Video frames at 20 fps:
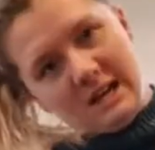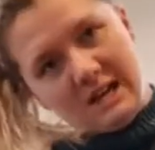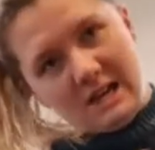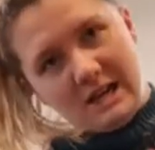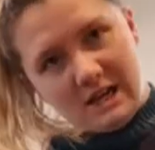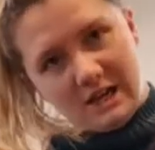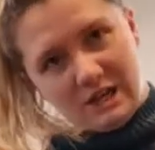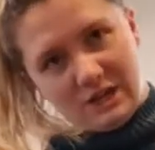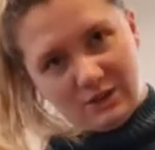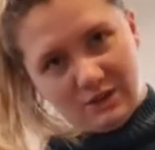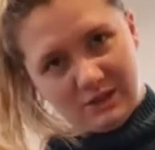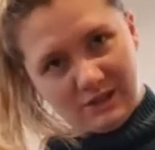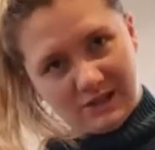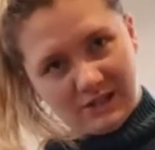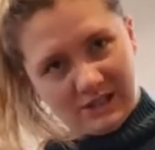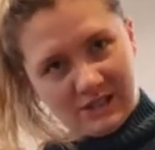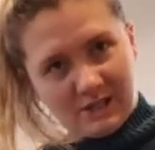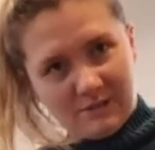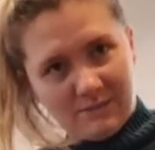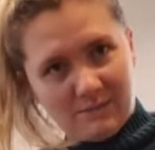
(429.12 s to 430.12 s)
his root
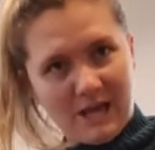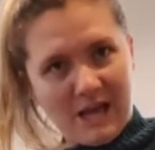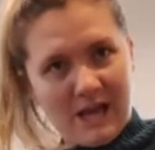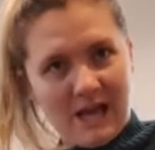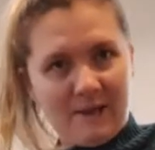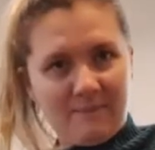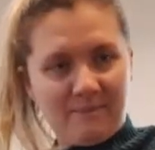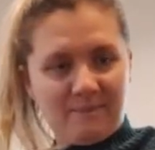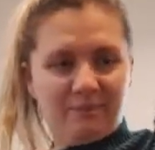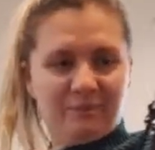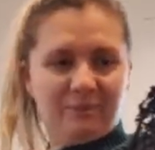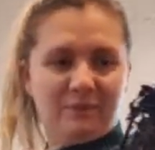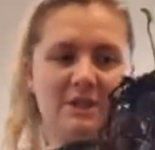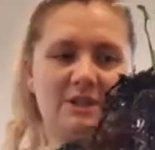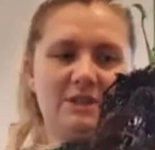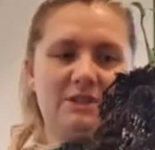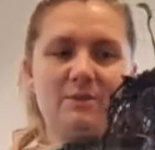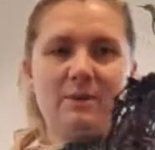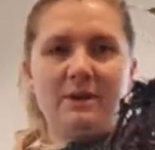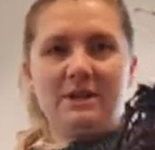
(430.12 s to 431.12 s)
system there. It's
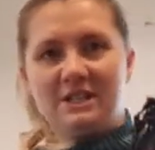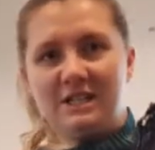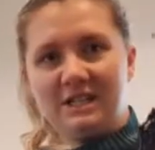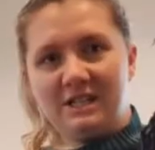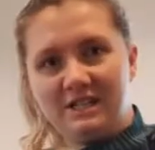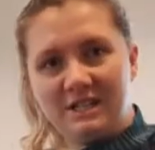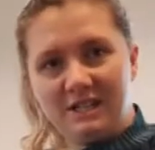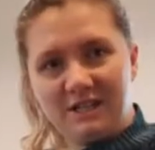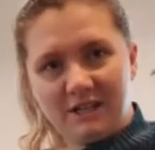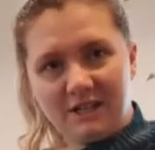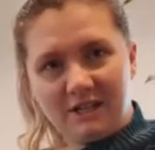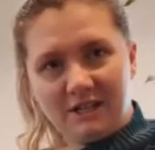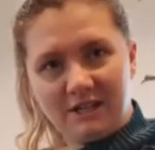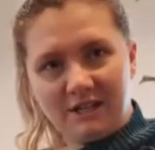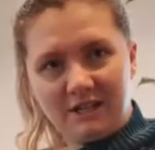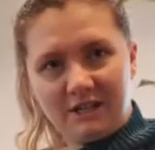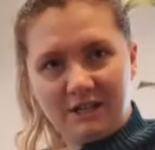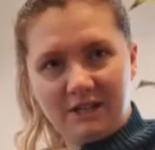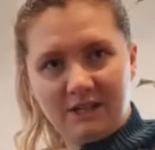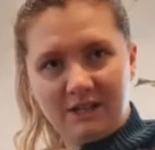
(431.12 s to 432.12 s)
quite decent.
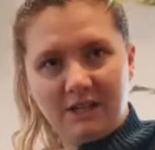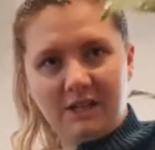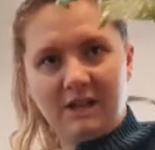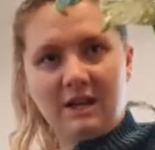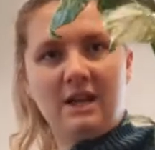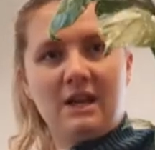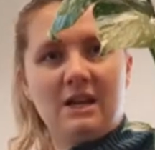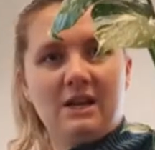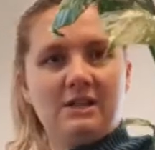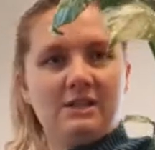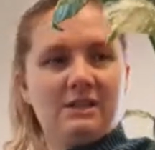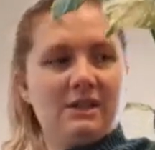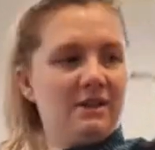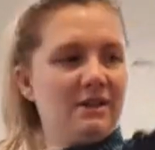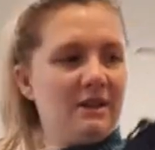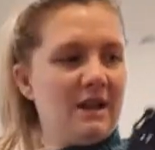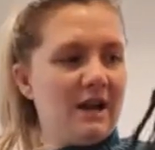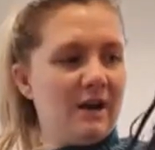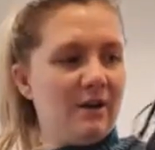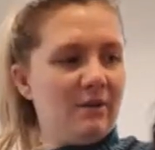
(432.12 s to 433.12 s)
So
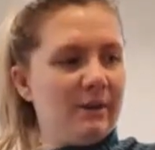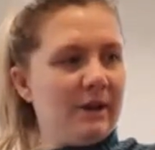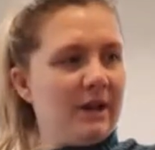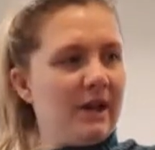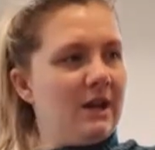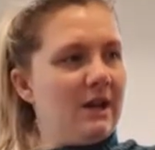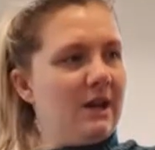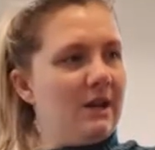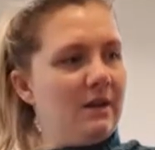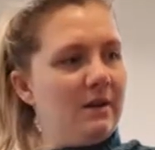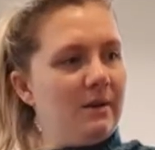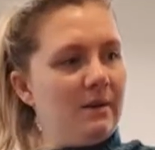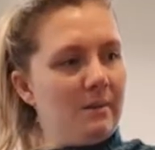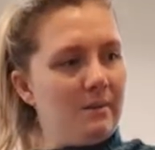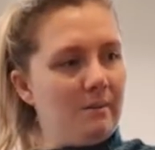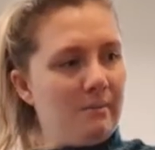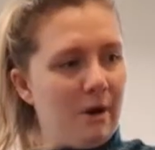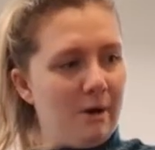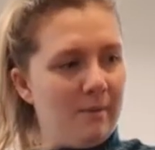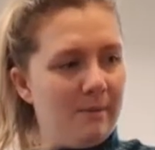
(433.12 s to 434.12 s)
now we're going to
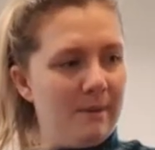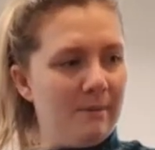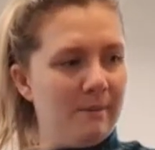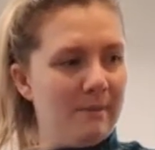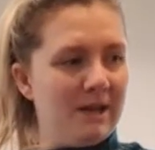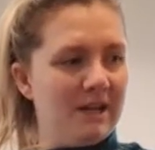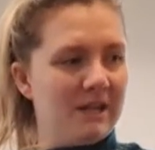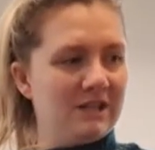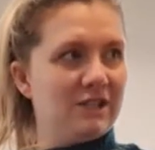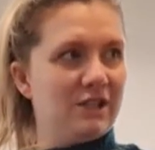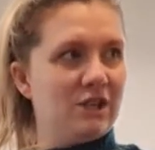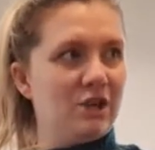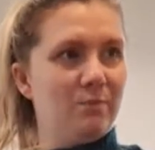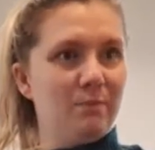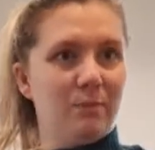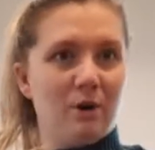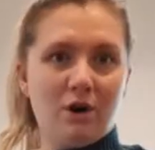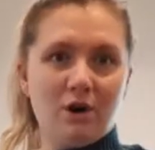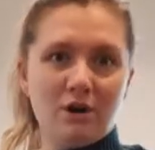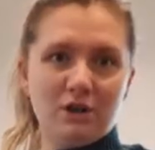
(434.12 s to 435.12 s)
pop him in his new
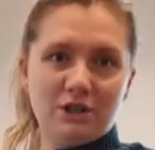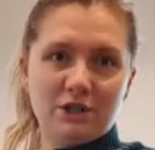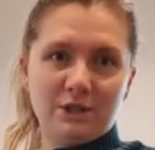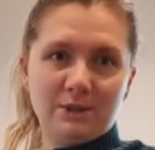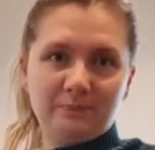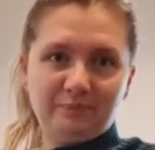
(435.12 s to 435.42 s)
pot.